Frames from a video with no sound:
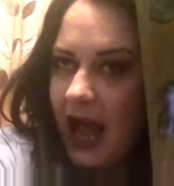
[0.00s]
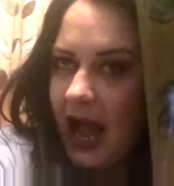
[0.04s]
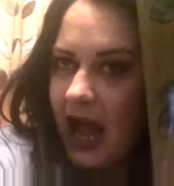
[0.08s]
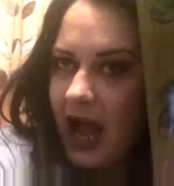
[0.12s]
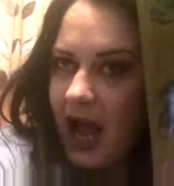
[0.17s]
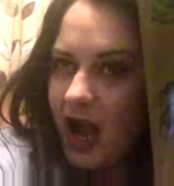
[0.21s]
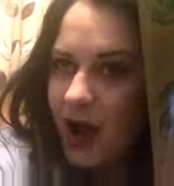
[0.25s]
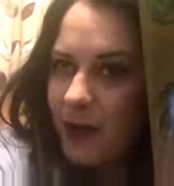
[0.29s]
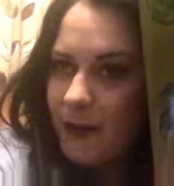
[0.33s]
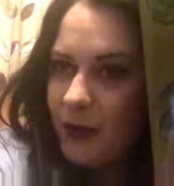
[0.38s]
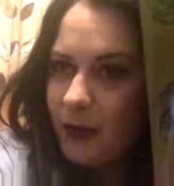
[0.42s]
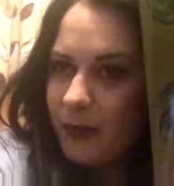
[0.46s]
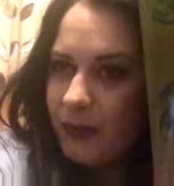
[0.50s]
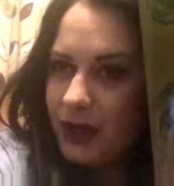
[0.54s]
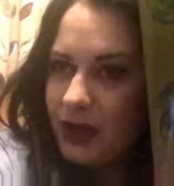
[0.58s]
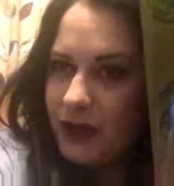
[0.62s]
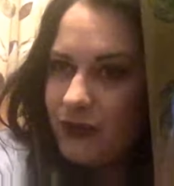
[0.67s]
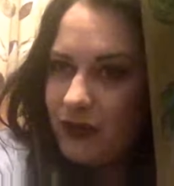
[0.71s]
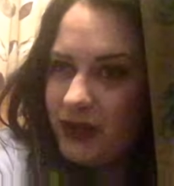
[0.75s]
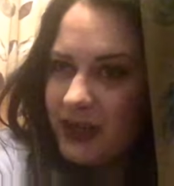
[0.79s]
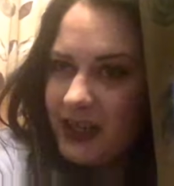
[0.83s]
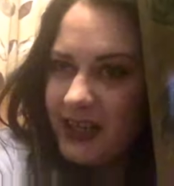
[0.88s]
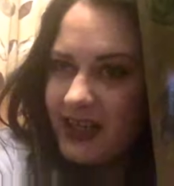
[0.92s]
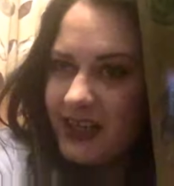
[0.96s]
um, on my
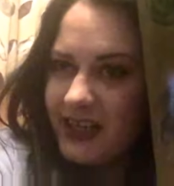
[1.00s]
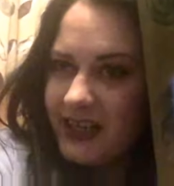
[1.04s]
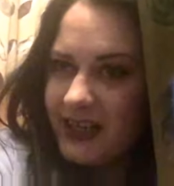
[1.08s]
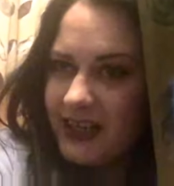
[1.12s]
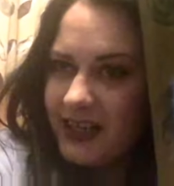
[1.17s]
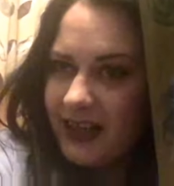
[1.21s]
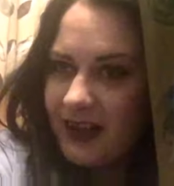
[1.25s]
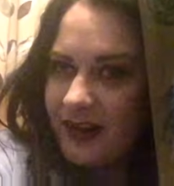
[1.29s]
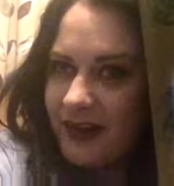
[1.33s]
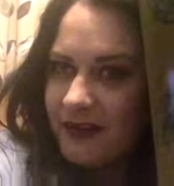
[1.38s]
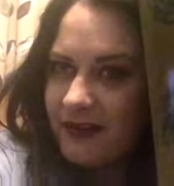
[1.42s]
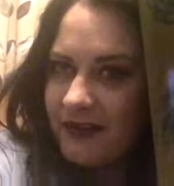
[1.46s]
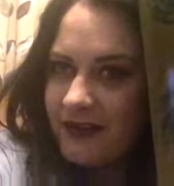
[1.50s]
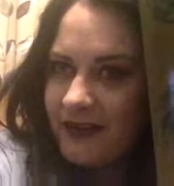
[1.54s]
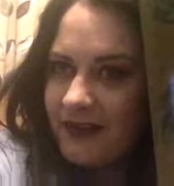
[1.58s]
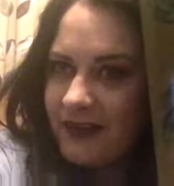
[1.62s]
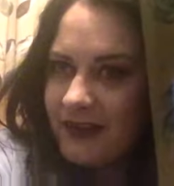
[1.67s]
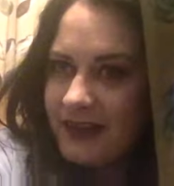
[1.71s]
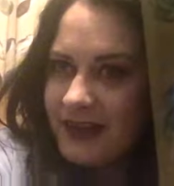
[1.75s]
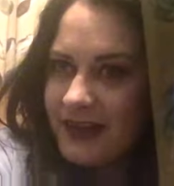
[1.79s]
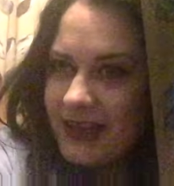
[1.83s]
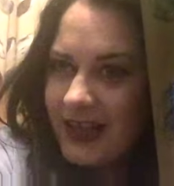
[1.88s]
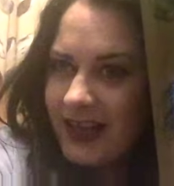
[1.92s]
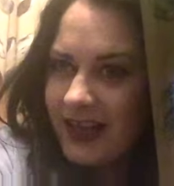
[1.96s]
reading
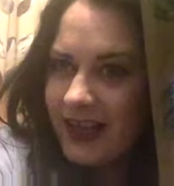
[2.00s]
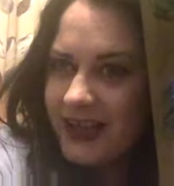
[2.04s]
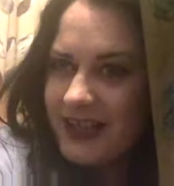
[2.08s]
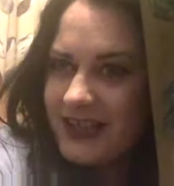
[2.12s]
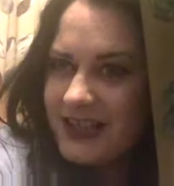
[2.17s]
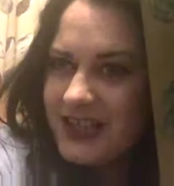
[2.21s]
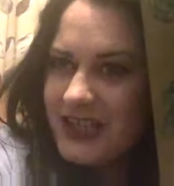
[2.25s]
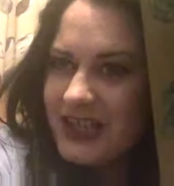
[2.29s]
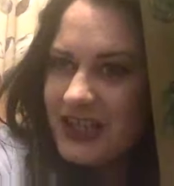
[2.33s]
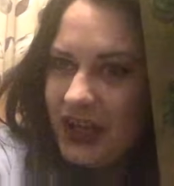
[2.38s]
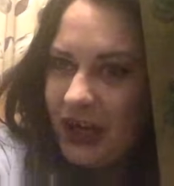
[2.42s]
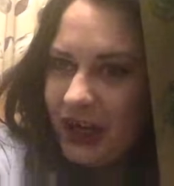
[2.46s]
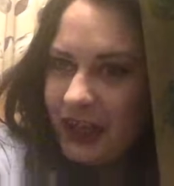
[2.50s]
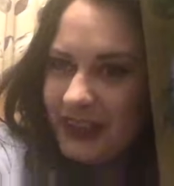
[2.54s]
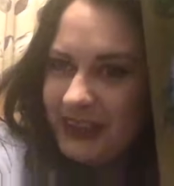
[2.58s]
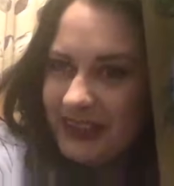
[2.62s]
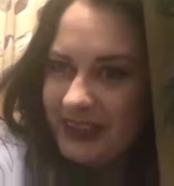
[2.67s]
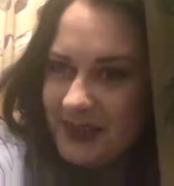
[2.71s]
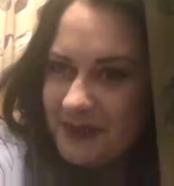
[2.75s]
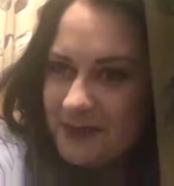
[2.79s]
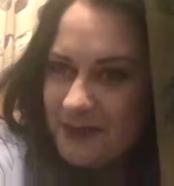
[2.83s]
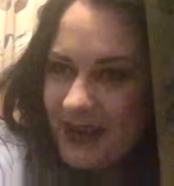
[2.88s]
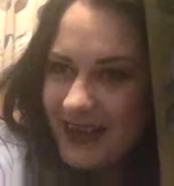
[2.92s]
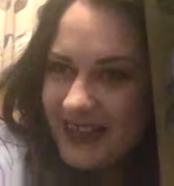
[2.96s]
list tonight
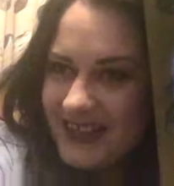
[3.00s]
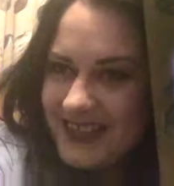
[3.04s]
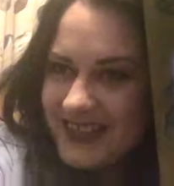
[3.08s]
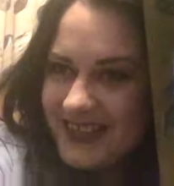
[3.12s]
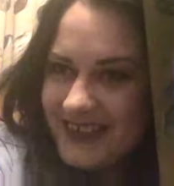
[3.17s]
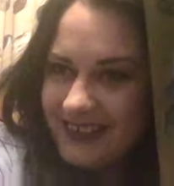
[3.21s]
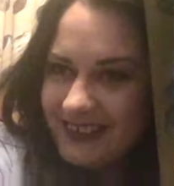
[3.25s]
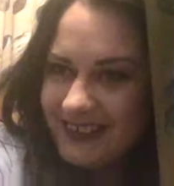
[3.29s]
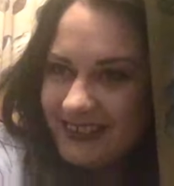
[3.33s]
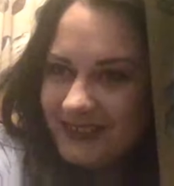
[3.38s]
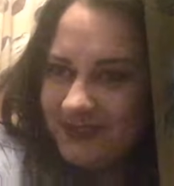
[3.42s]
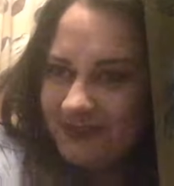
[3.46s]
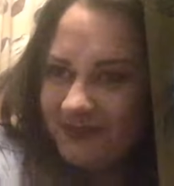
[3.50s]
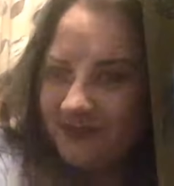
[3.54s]
at bedtime.